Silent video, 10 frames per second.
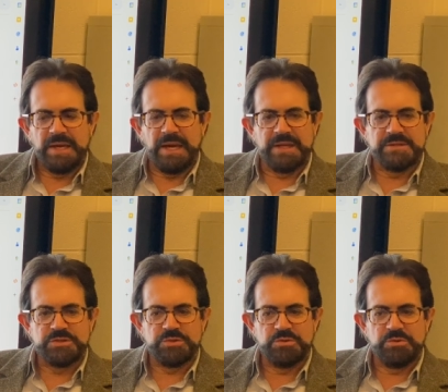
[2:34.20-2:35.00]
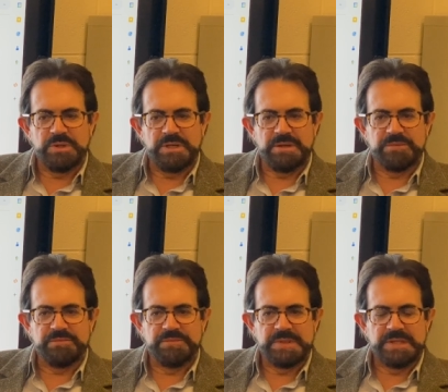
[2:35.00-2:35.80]
and to uh,
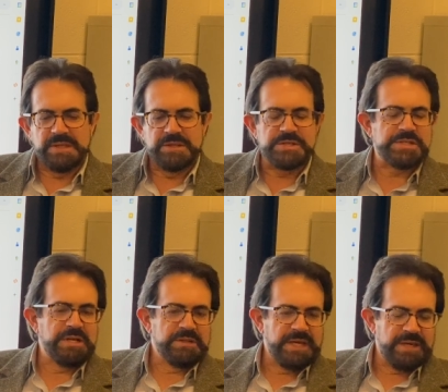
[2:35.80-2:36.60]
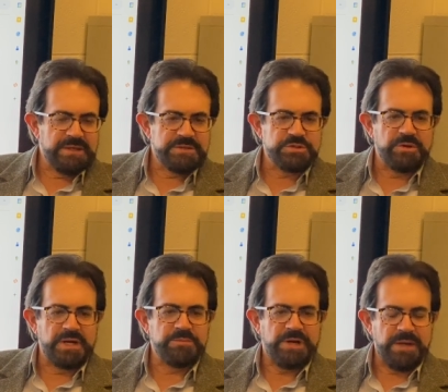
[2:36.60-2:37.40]
to sell land to try
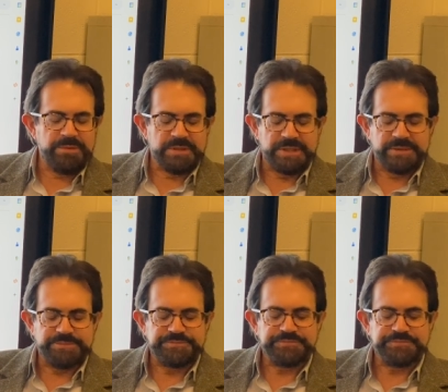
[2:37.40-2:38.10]
and populate it.